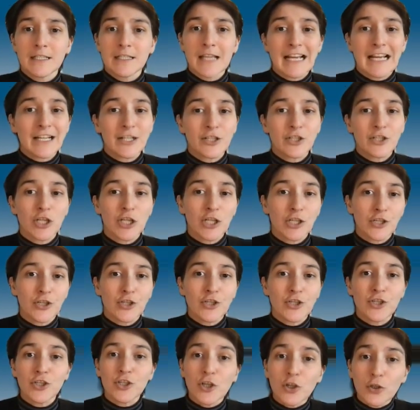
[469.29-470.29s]
/
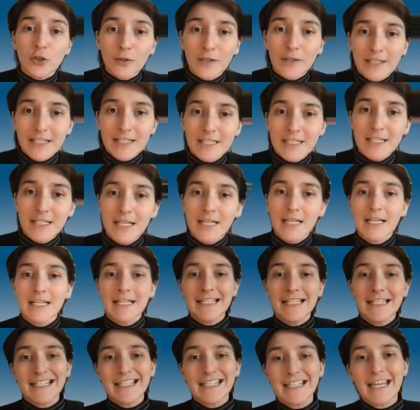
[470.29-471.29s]
insurance
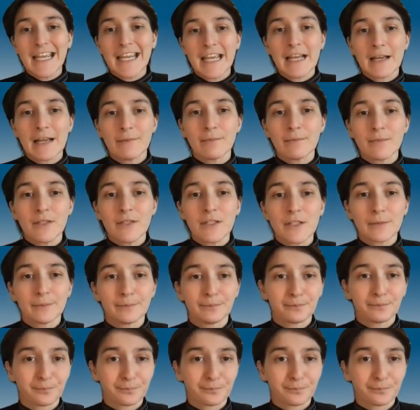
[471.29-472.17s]
scams.